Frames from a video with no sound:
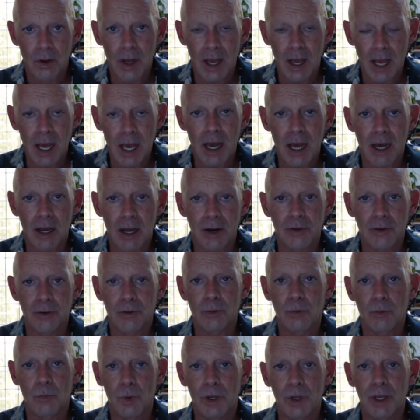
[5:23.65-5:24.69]
And
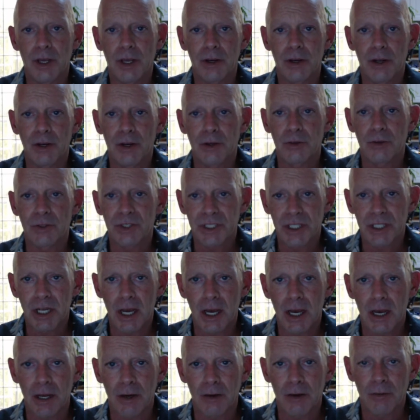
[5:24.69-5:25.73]
we can
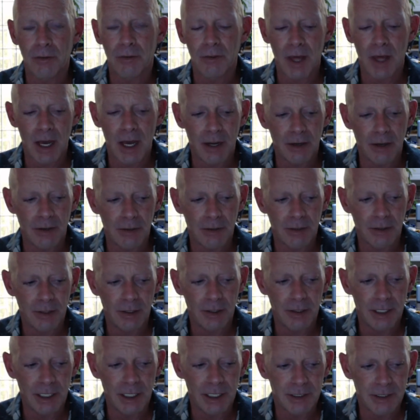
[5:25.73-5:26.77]
understand that
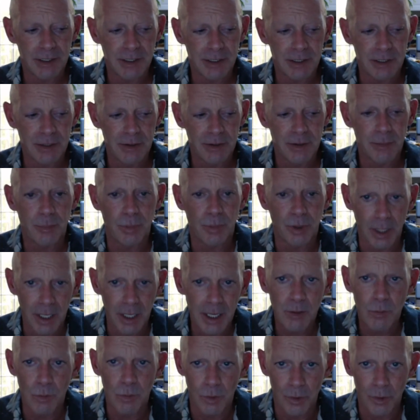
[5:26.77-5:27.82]
it's the
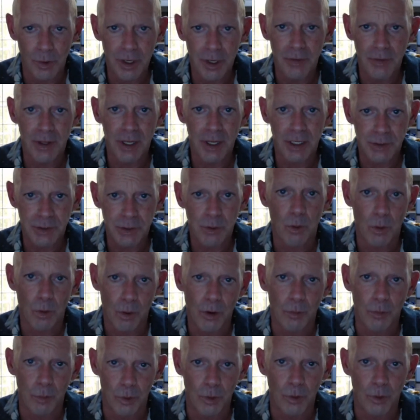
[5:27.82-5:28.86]
play we're in that's
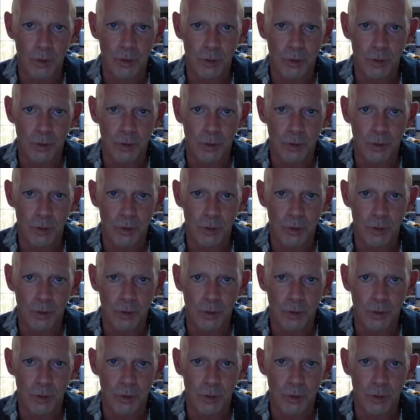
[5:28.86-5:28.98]
horrible,